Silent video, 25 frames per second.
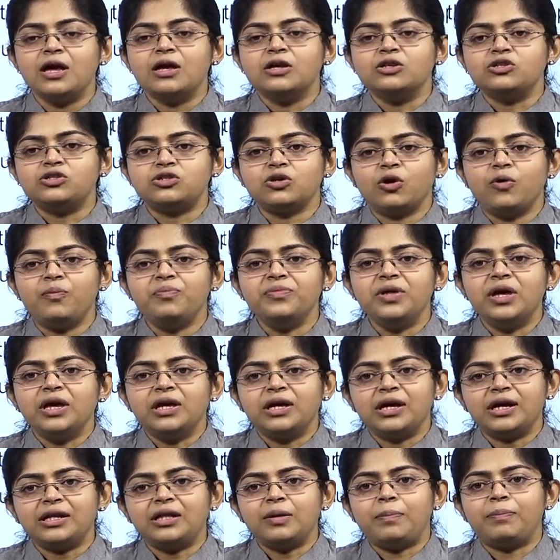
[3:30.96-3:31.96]
So
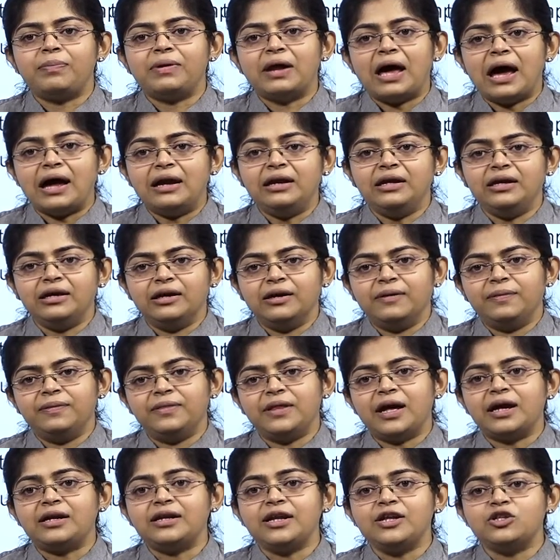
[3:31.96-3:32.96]
here the planning
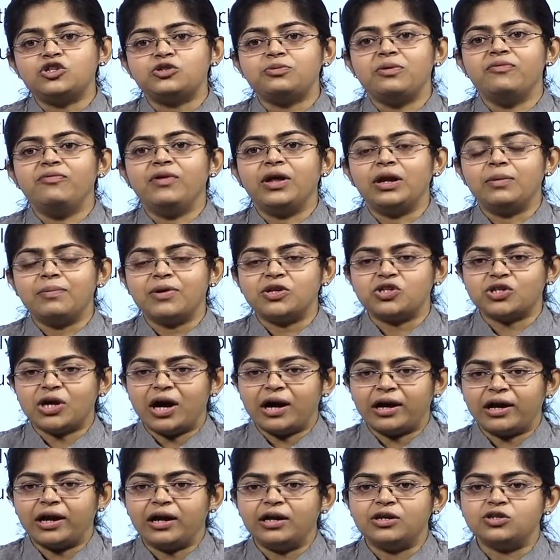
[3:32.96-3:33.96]
that needs to be very much
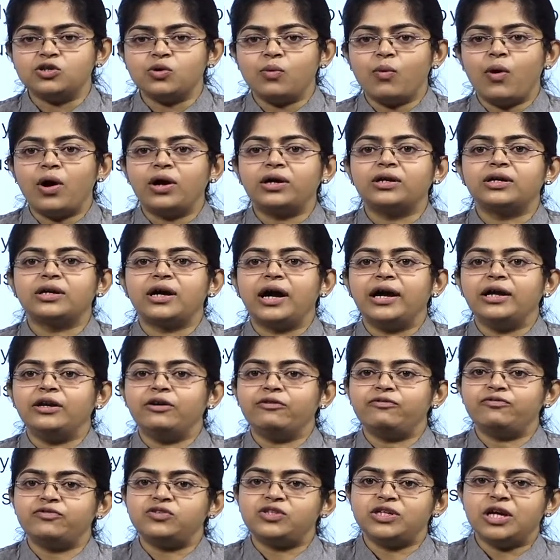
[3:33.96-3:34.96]
ahead. So what kind
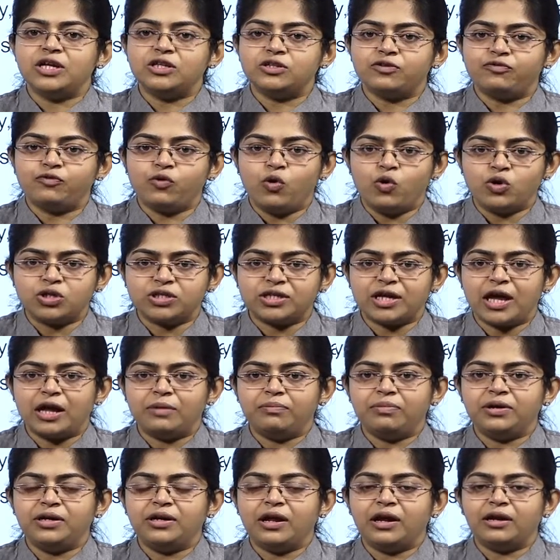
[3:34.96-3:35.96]
of change of course can
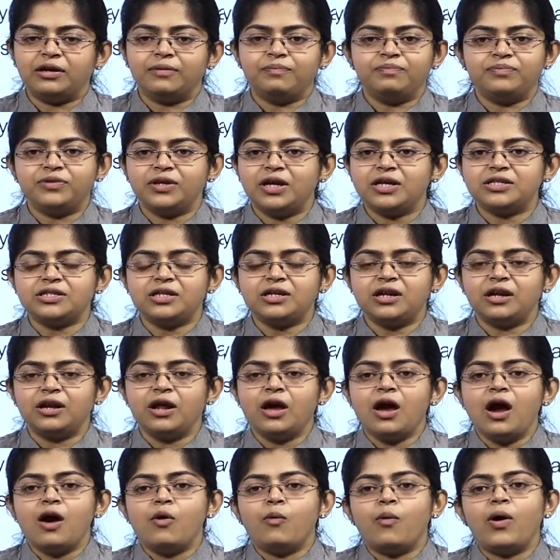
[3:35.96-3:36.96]
be done? Isn't it?
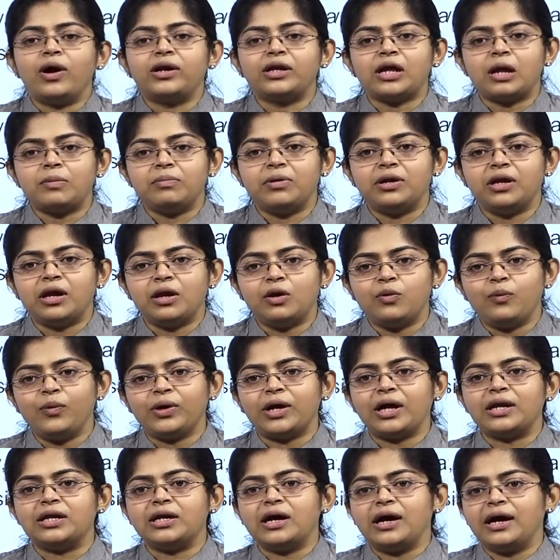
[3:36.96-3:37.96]
What can be done? We
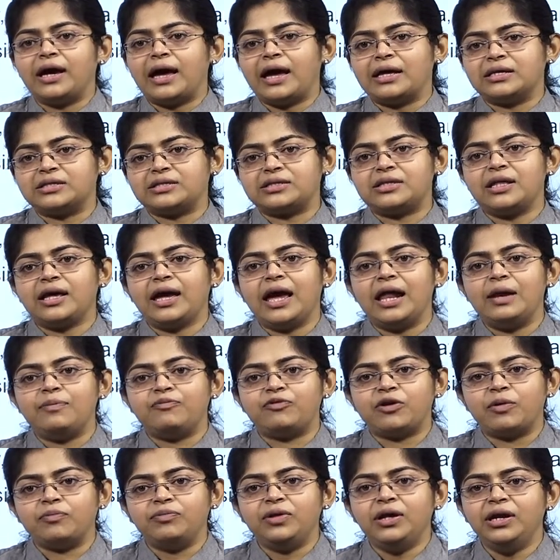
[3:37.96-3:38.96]
can have the help
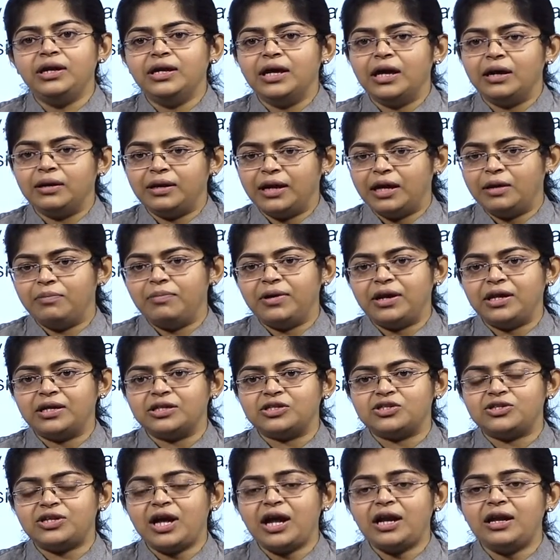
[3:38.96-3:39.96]
from the neighboring
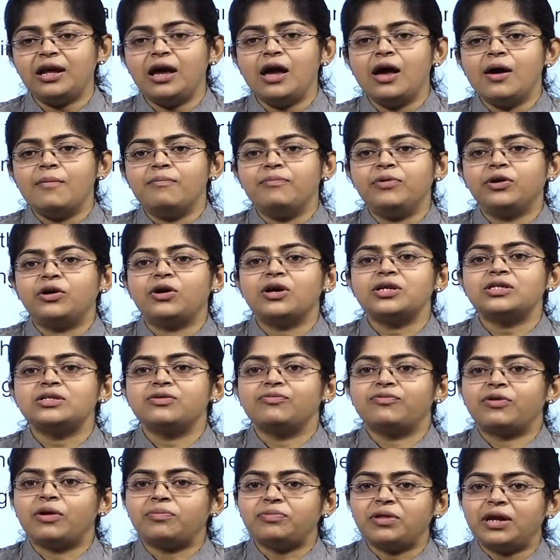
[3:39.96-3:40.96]
state, because
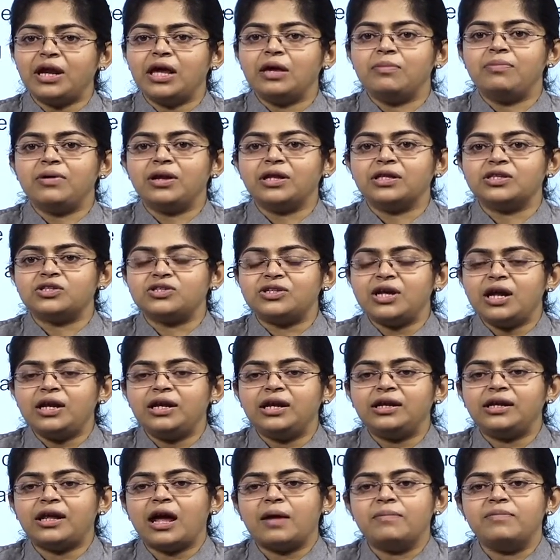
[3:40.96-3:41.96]
from the neighboring state,
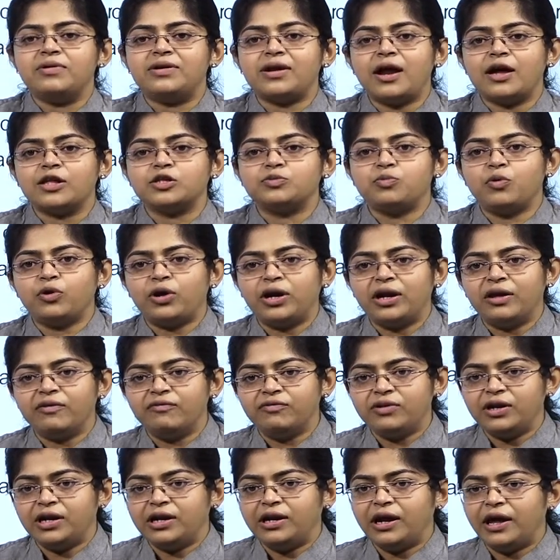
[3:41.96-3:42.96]
it can be transported
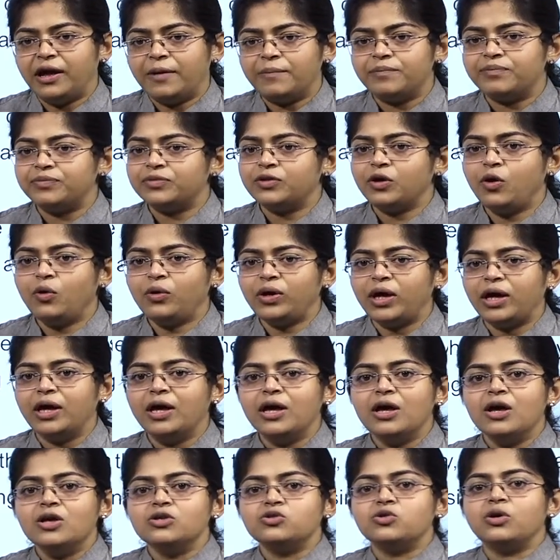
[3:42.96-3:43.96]
every day. Okay,
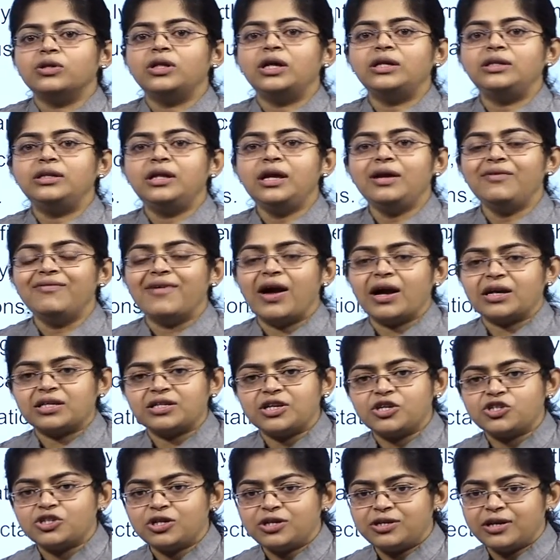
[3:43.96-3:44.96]
so that the
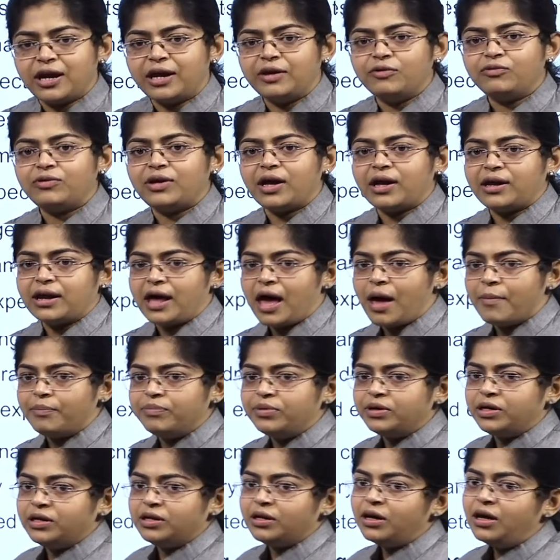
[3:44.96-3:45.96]
vaccination drive can
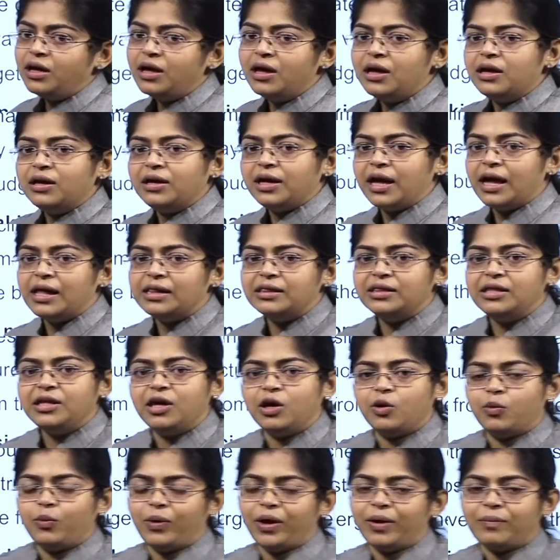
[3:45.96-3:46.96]
happen in a
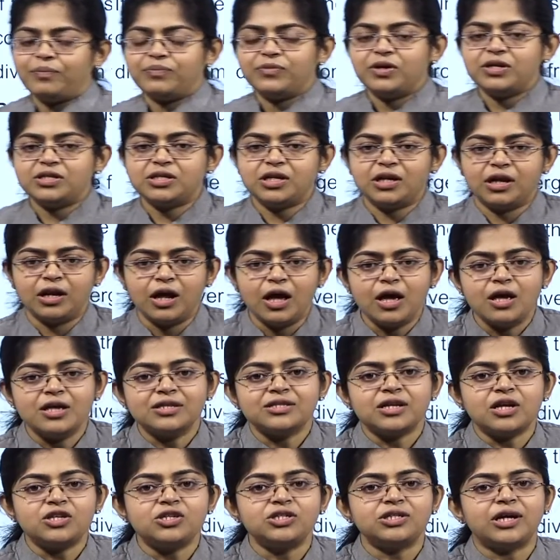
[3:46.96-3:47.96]
healthier way. Isn't it?
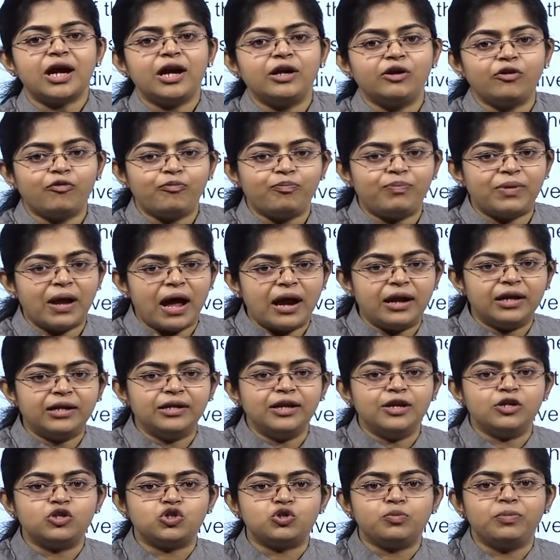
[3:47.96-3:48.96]
Such kind of planning
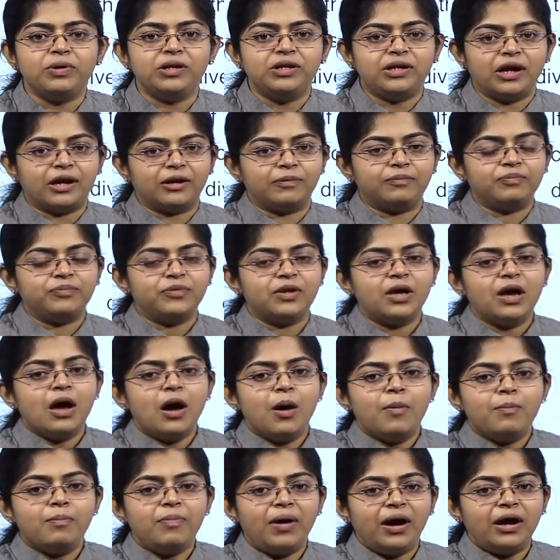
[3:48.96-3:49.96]
needs to be done.
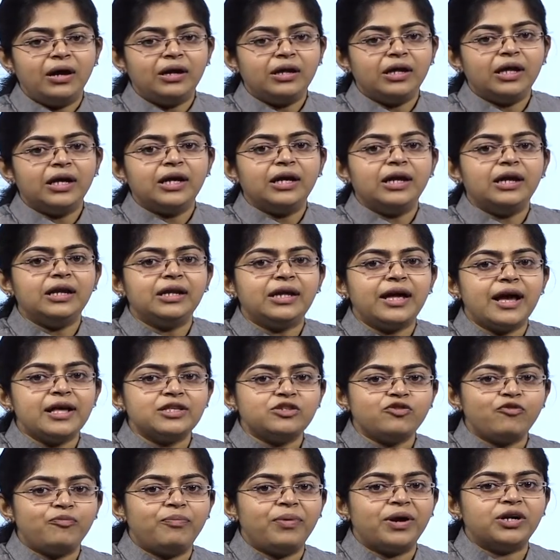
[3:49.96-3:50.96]
But in case
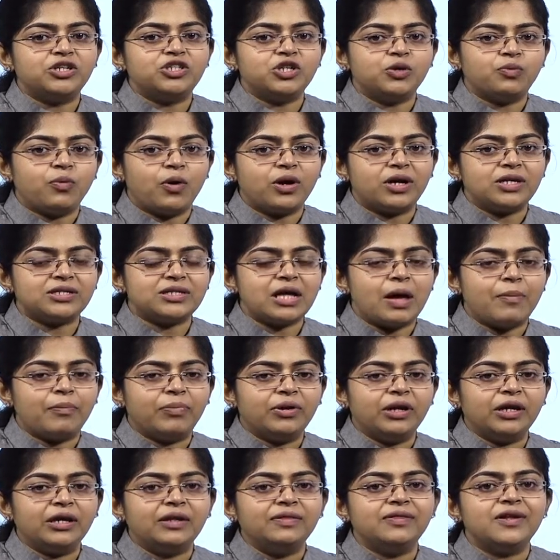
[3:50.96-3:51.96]
of budget, what is
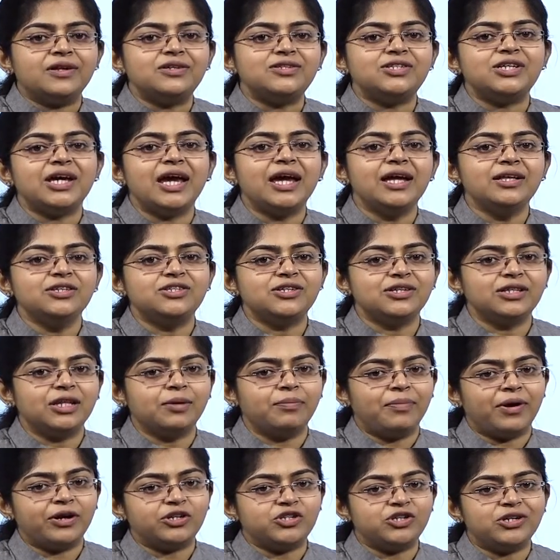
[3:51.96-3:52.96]
happening? The change in the
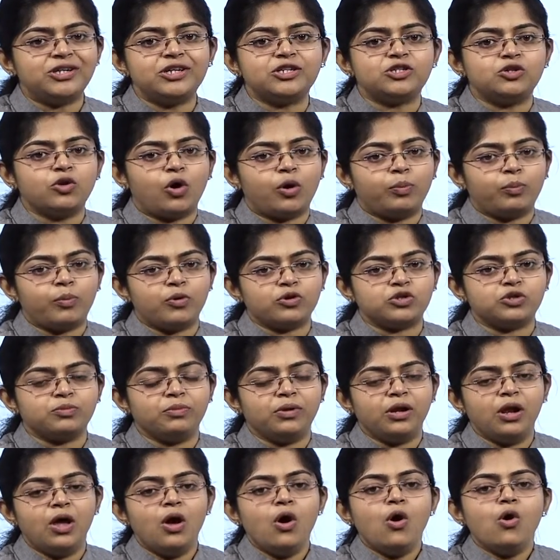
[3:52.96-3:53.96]
budget is not
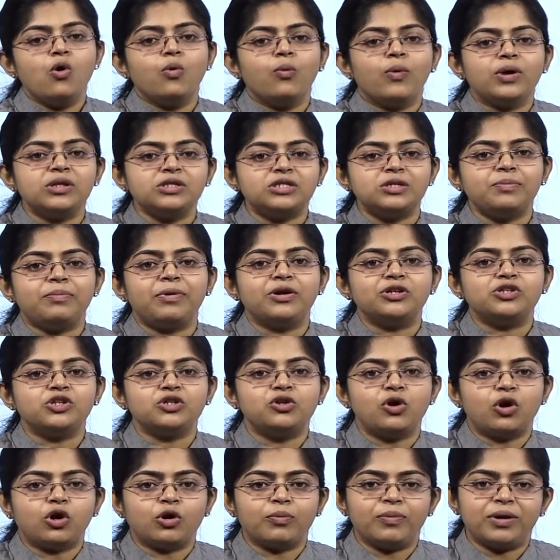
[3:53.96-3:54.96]
possible. Once a budget
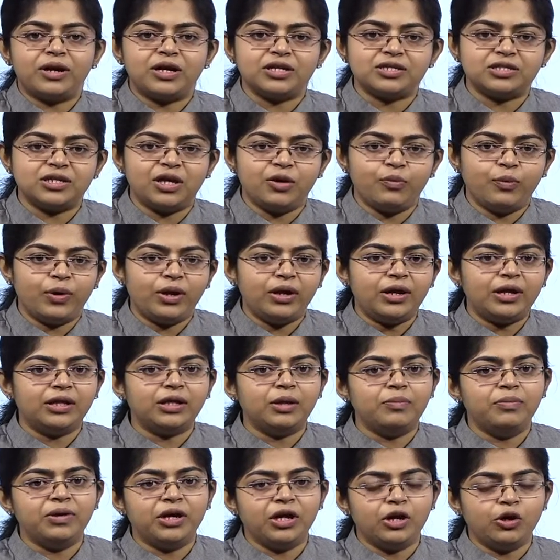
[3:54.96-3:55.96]
document is given in
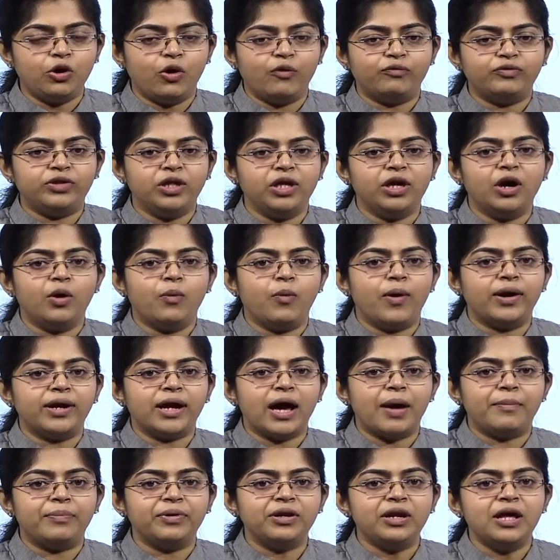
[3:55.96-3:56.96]
the beginning of the year, what
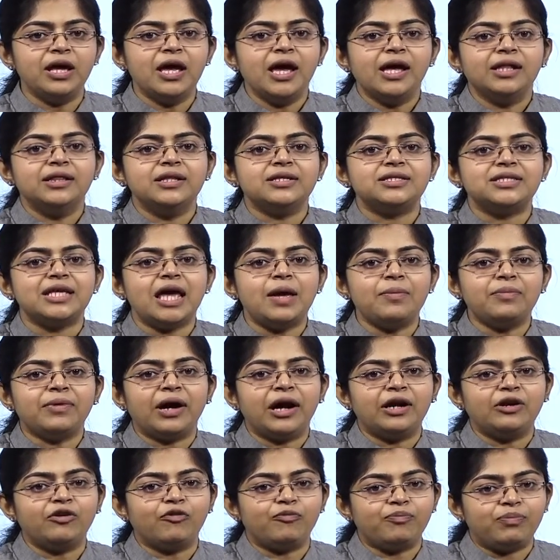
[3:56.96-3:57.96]
happened? The same
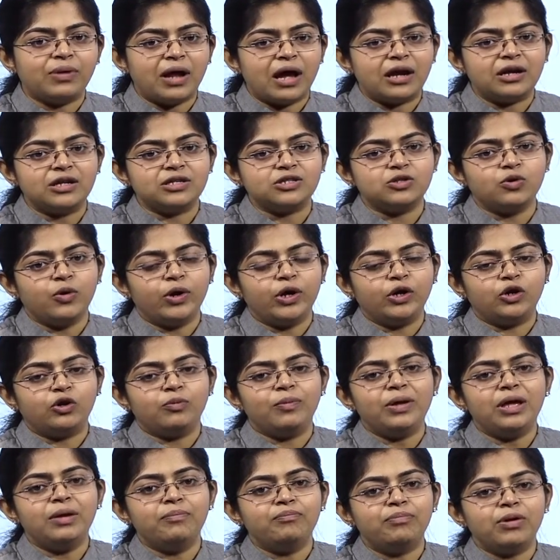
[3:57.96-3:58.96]
kind of plan is going to
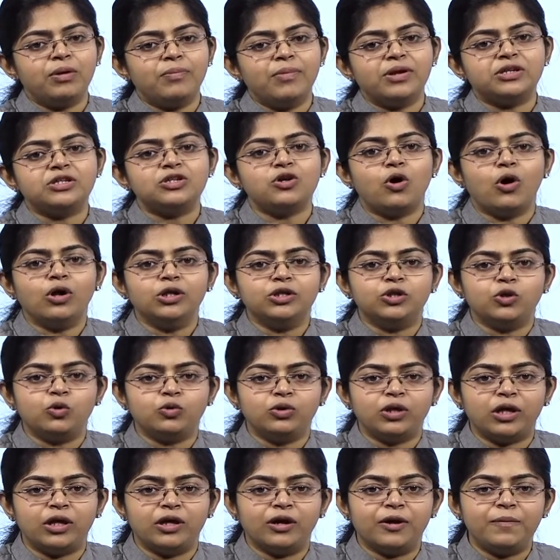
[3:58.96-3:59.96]
be implemented all through
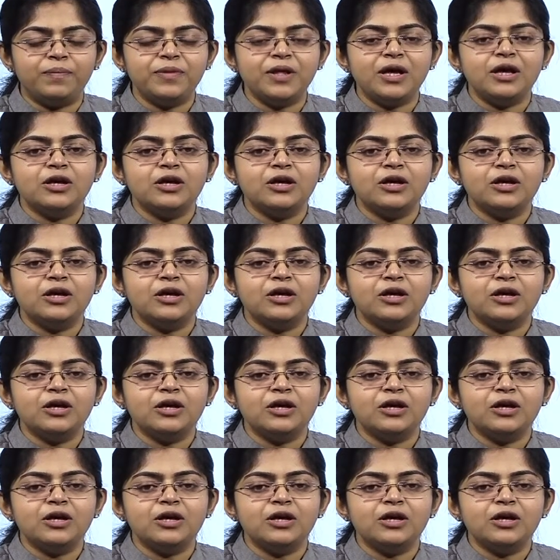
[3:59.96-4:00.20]
the year.